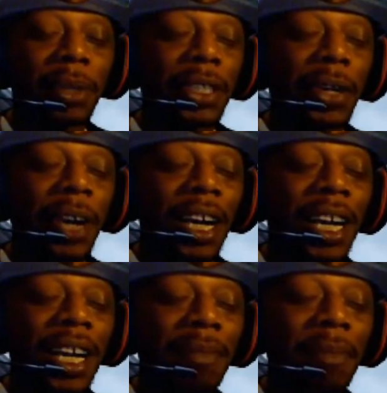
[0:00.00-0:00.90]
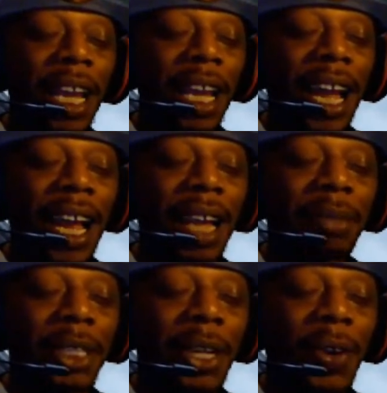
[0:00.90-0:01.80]
So, man, I am
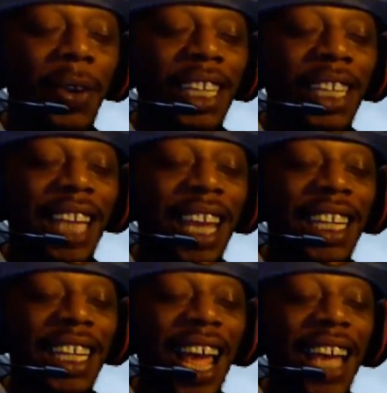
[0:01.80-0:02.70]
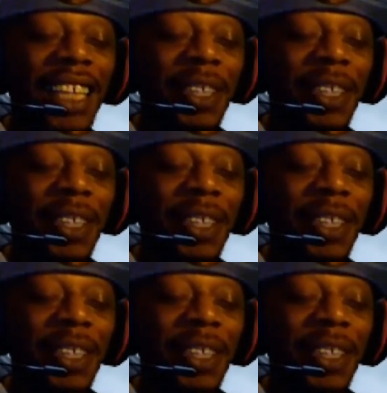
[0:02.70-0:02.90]
so excited, guys.